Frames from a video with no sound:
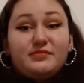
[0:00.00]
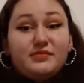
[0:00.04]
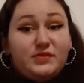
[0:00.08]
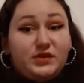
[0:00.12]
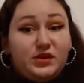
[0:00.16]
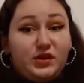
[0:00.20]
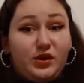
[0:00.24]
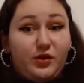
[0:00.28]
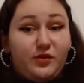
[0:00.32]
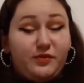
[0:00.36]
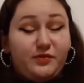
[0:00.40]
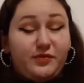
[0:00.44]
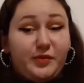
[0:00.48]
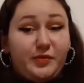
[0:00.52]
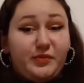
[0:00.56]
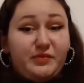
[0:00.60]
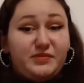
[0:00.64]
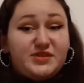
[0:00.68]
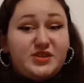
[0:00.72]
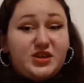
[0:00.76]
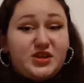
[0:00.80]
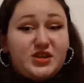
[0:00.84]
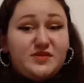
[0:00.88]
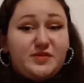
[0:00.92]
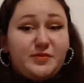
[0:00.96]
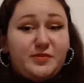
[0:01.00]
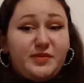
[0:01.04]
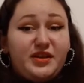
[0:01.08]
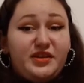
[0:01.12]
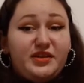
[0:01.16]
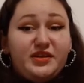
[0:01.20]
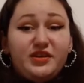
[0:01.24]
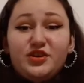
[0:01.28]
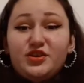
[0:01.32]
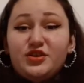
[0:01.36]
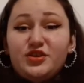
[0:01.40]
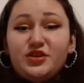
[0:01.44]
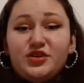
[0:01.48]
No, sounds
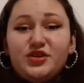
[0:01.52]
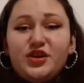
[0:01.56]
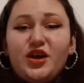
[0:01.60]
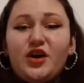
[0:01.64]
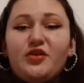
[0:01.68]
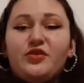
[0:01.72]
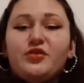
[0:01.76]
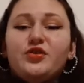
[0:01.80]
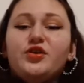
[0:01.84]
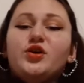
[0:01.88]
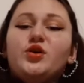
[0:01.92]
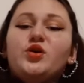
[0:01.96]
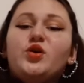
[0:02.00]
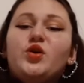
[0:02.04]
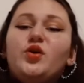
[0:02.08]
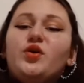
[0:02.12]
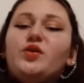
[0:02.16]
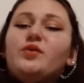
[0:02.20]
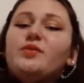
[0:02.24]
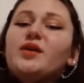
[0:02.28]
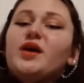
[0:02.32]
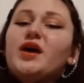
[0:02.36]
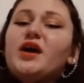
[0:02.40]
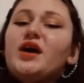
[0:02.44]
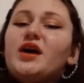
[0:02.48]
familiar? No, cool.